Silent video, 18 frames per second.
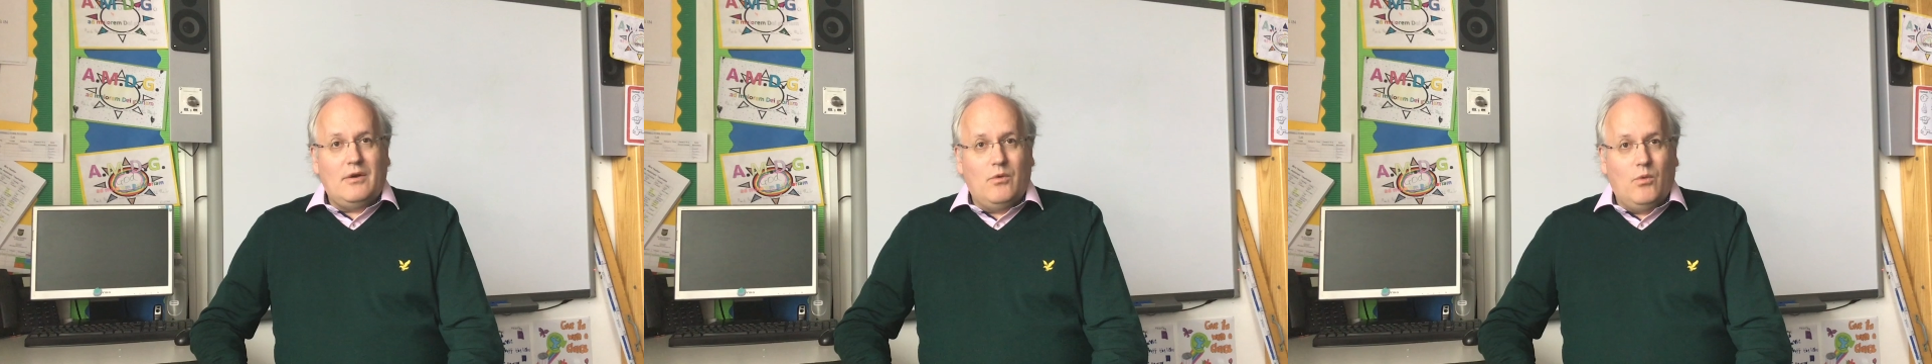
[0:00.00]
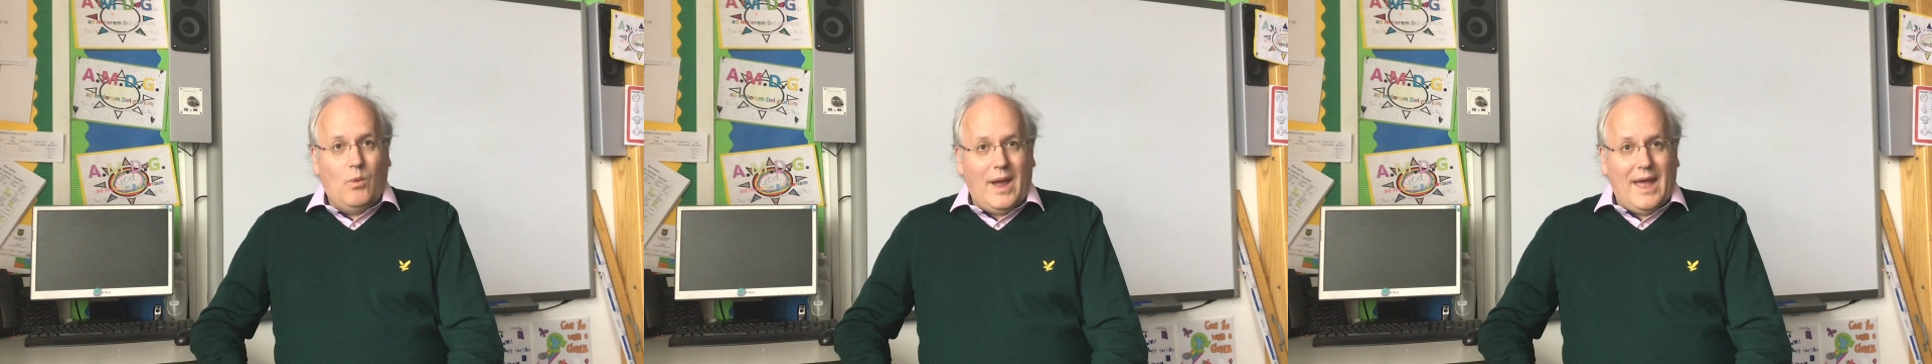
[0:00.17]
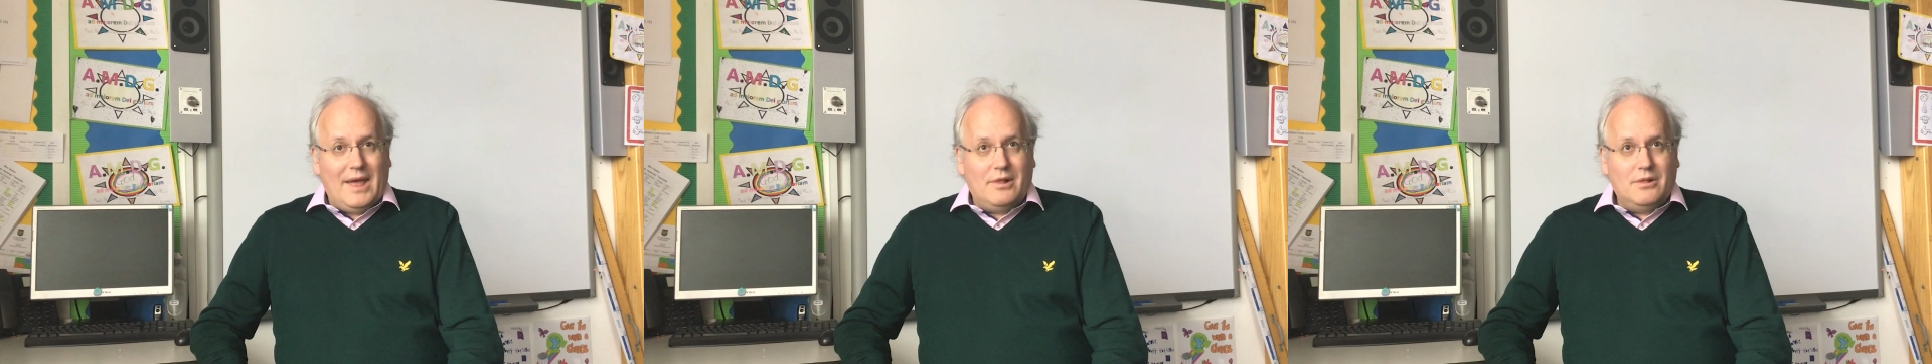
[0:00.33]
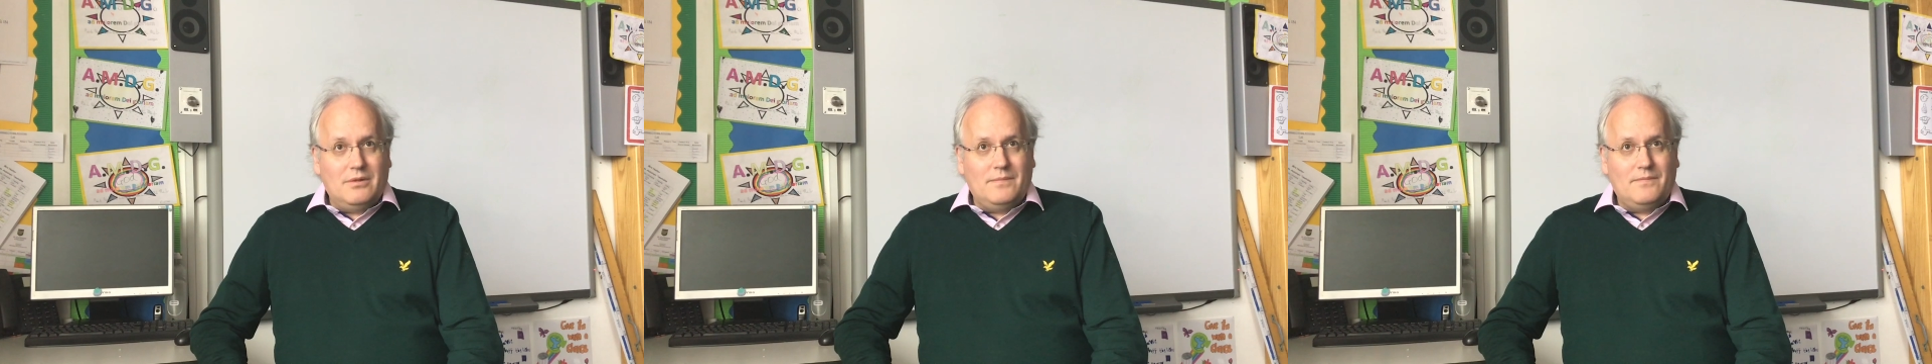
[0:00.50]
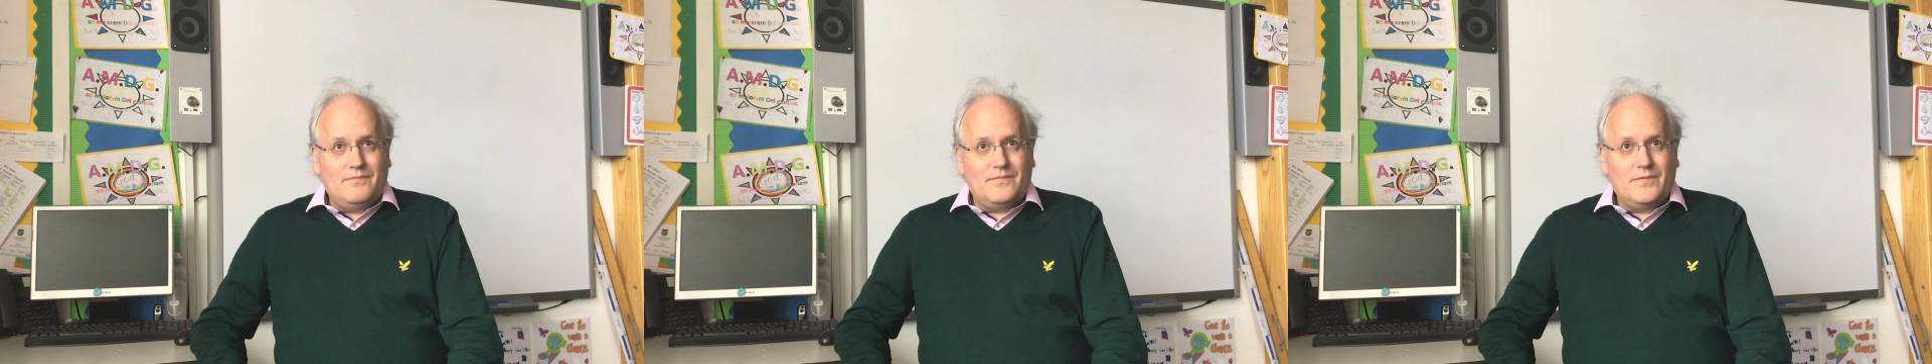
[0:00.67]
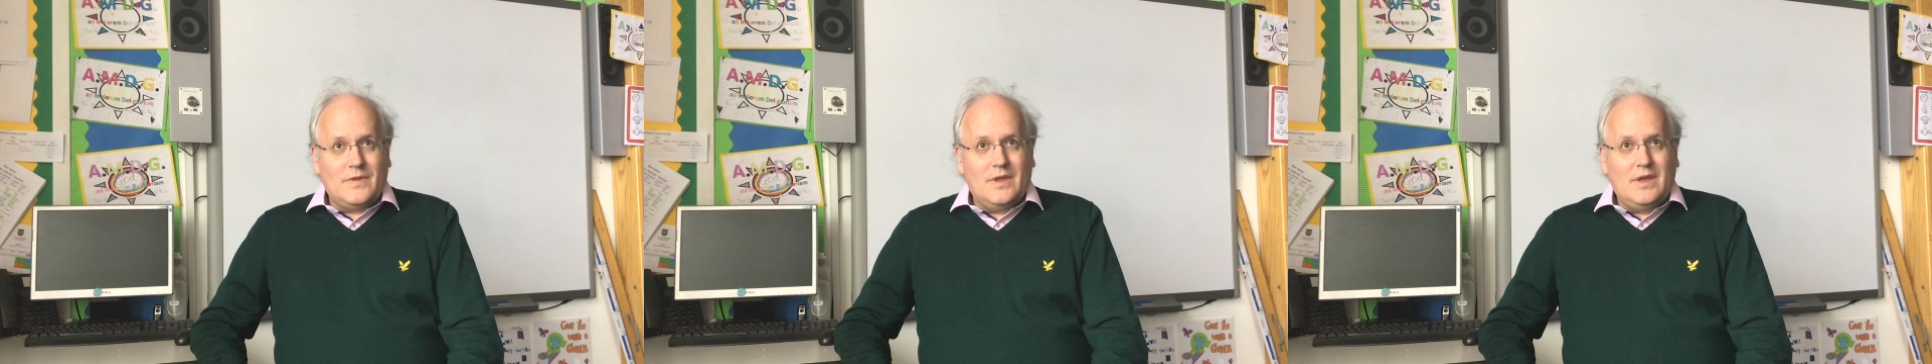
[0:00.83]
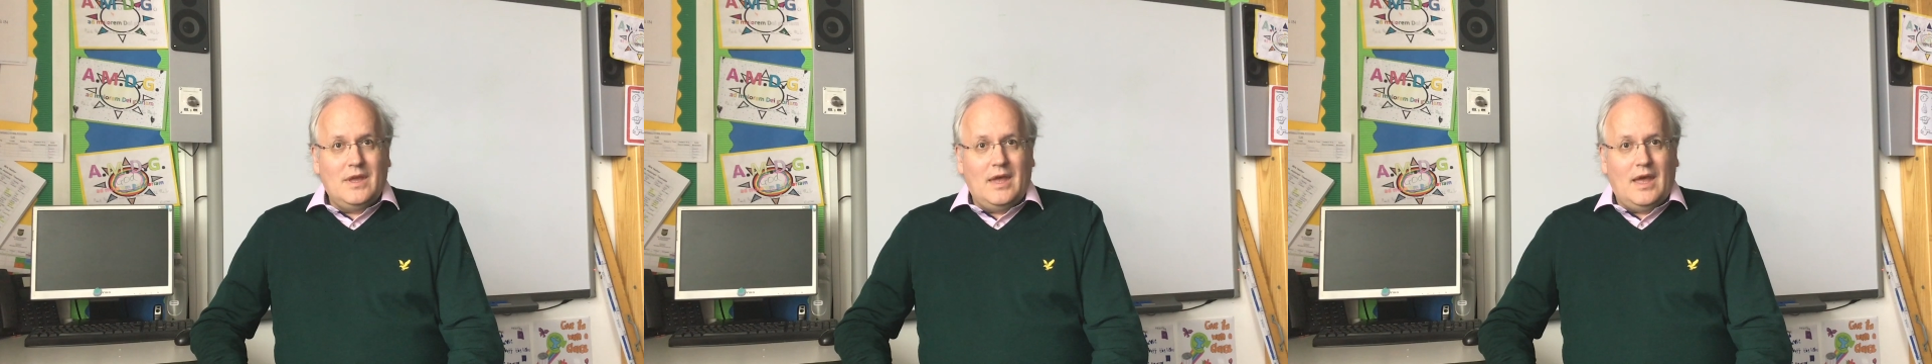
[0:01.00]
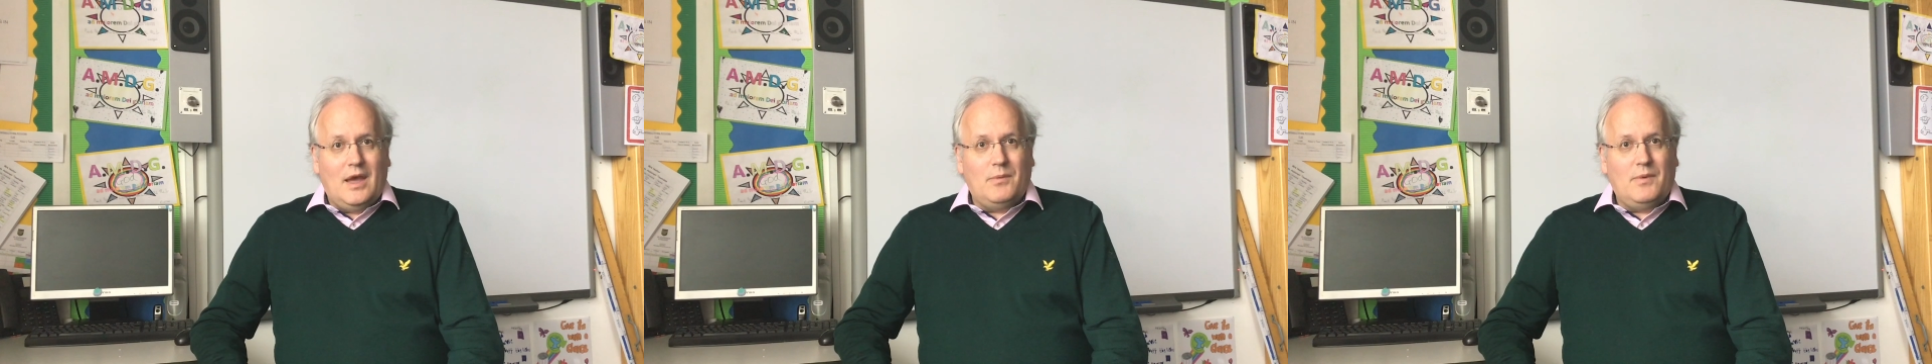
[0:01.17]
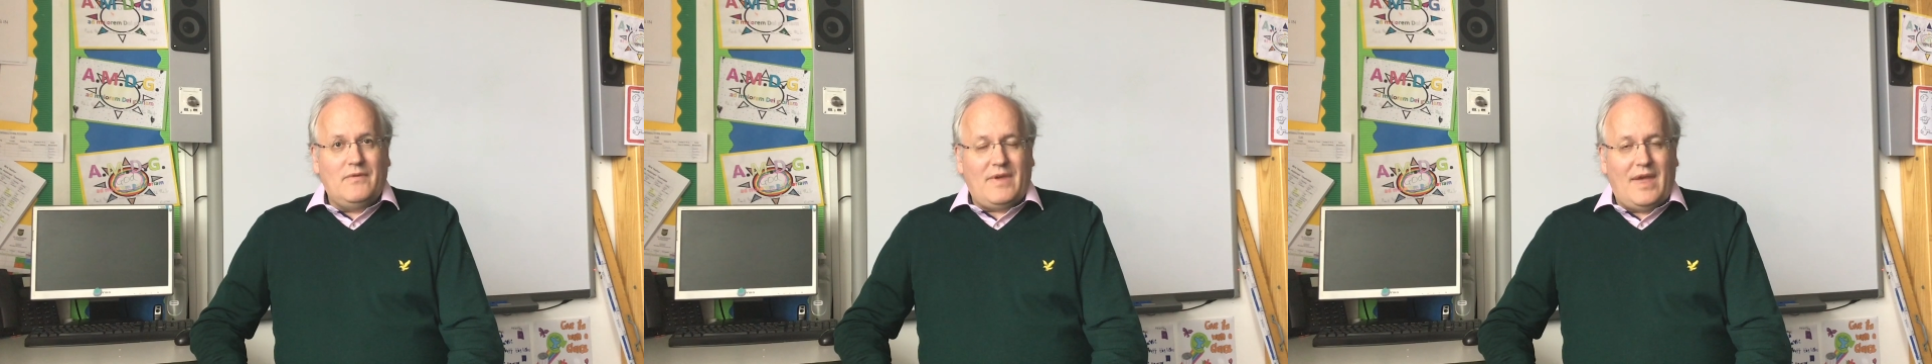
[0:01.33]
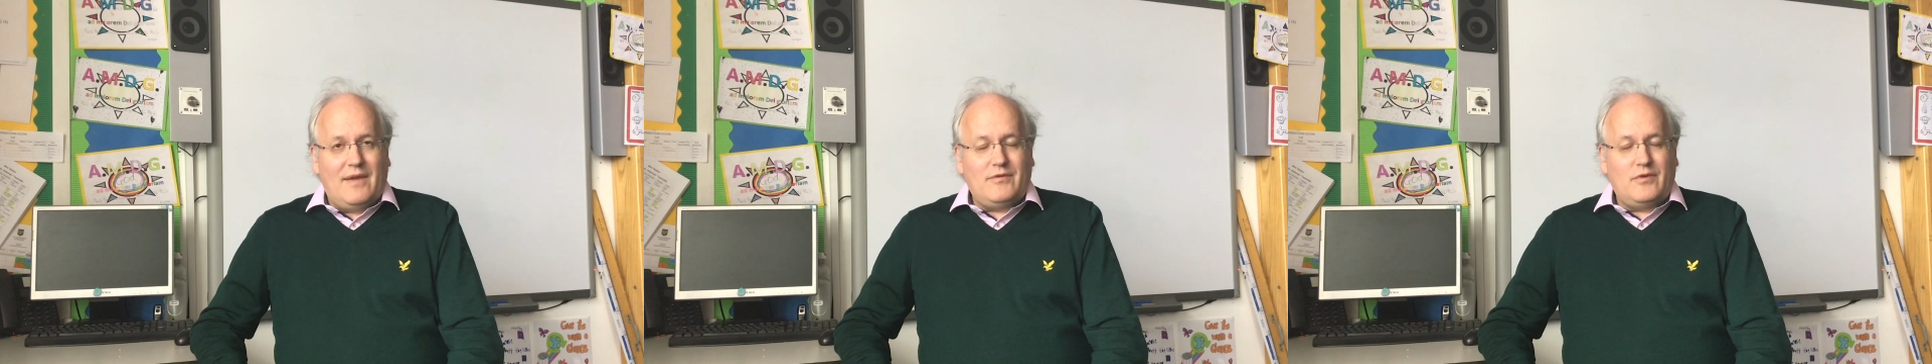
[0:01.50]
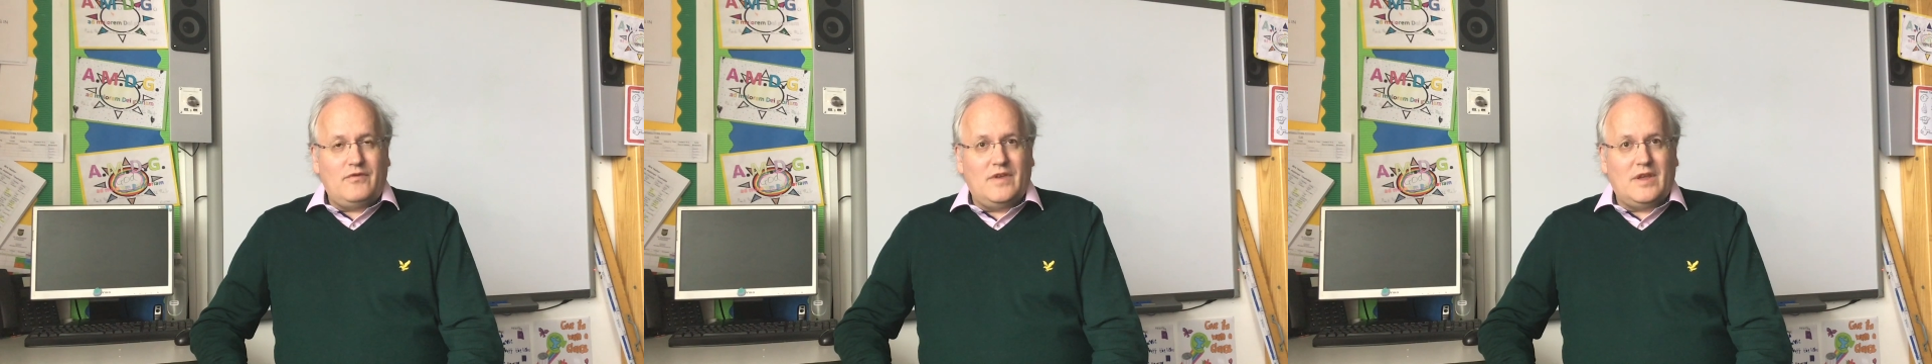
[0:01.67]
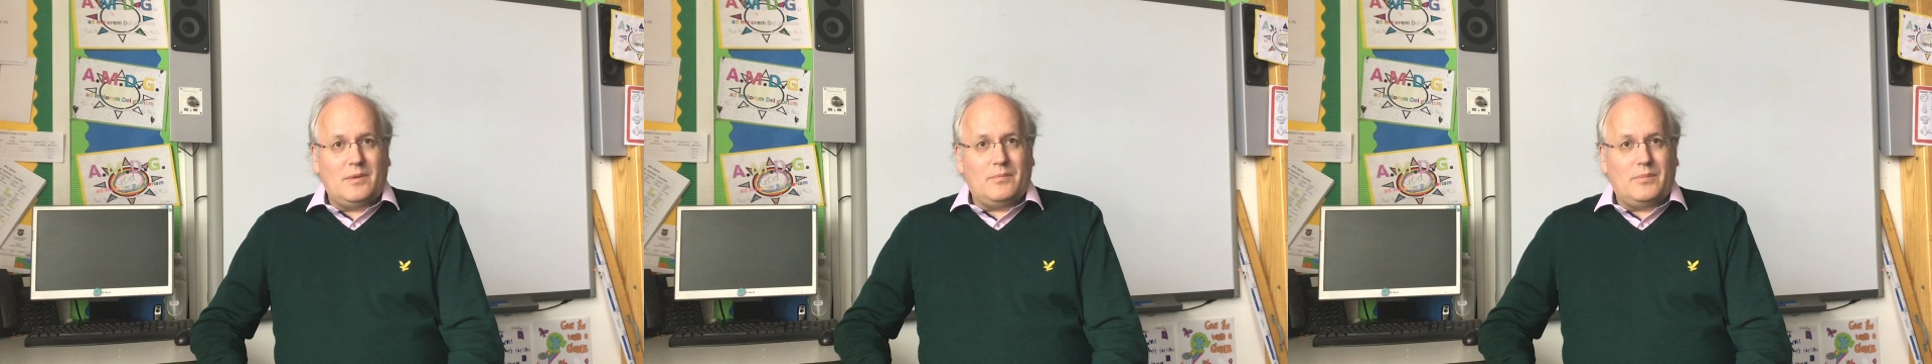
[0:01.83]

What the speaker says: well, and with everything